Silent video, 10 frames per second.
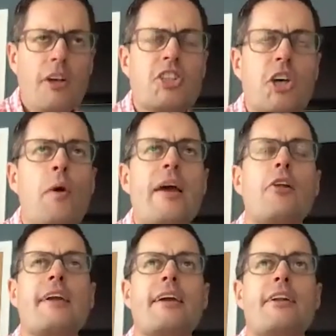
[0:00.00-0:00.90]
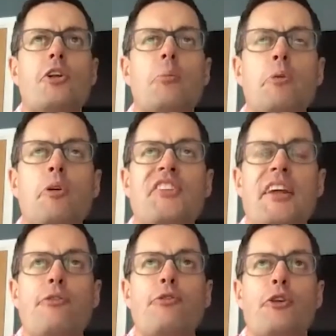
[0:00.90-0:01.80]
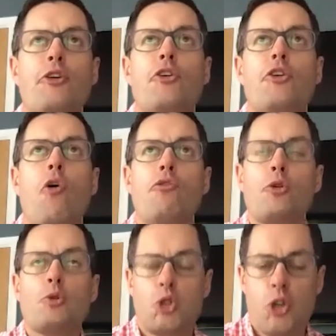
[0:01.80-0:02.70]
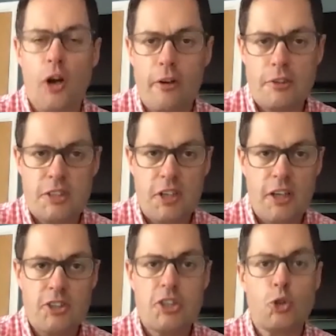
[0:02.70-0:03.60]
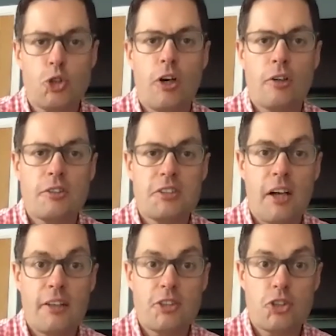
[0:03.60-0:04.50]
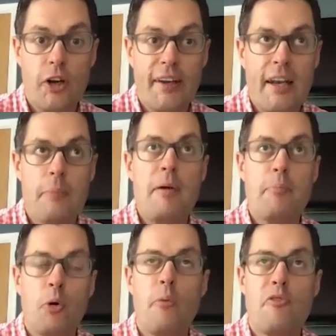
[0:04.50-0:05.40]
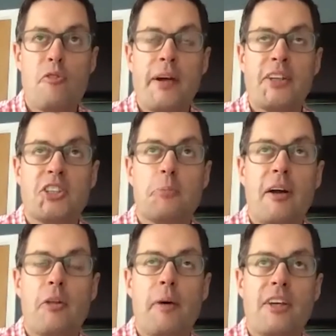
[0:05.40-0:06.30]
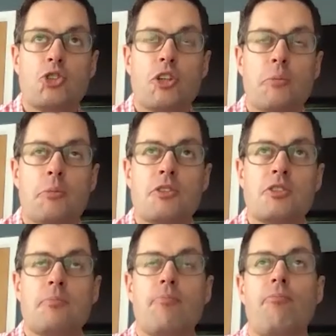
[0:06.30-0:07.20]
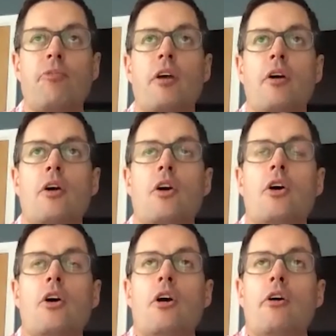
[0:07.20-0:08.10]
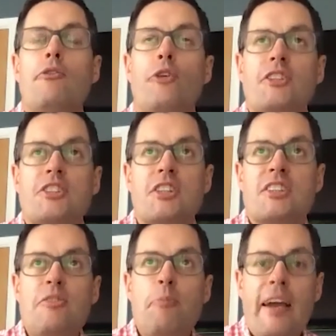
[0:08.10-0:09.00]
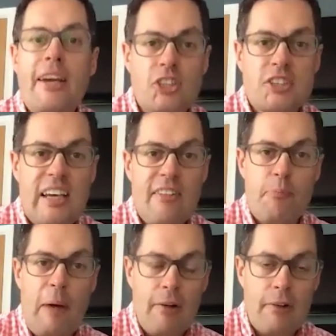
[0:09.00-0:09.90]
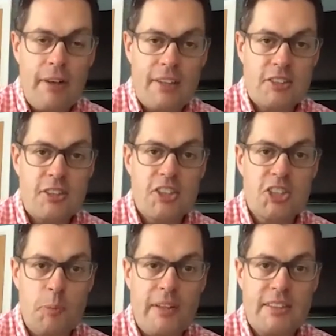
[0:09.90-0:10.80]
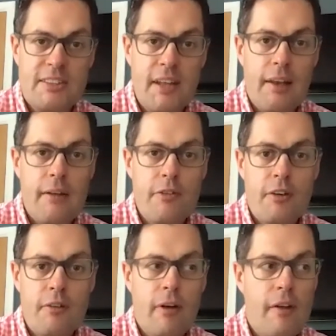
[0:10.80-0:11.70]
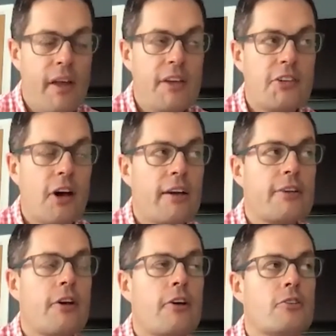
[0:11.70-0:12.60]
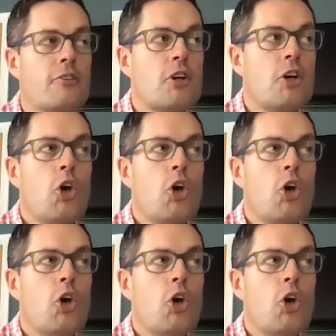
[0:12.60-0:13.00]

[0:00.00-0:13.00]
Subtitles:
And so we're looking at a number of different novel trial designs, new trial designs, to try and get a bit more information about the best treatments. For instance, if patients have bowel cancer that spreads to their liver and they're diagnosed,